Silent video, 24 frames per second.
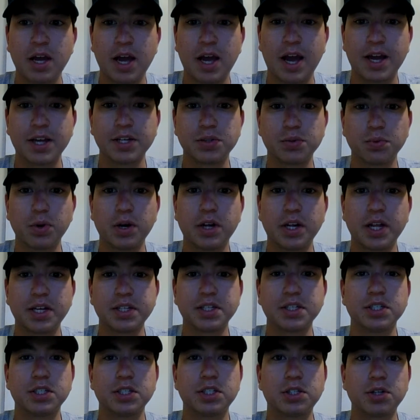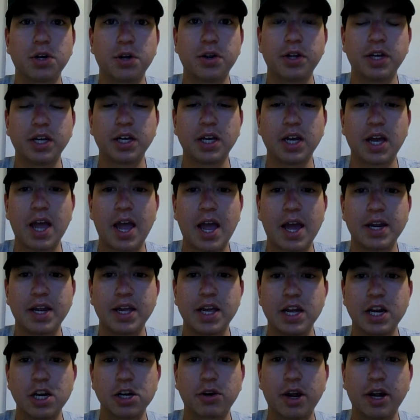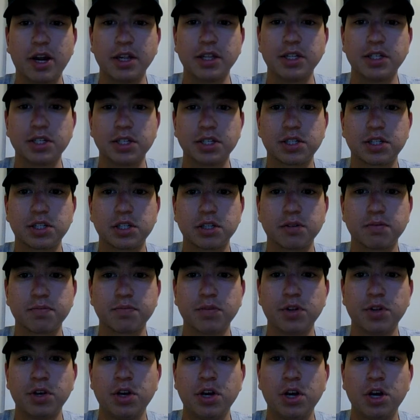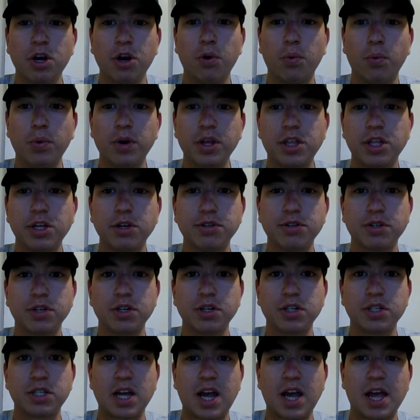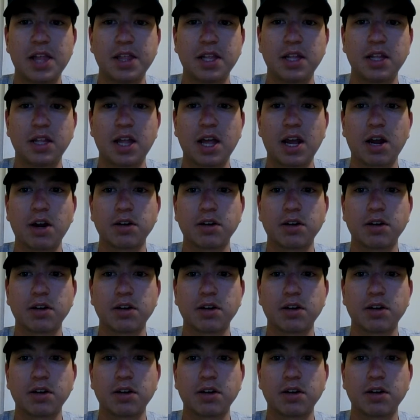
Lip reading: as well as installing and integrating the system with users, and then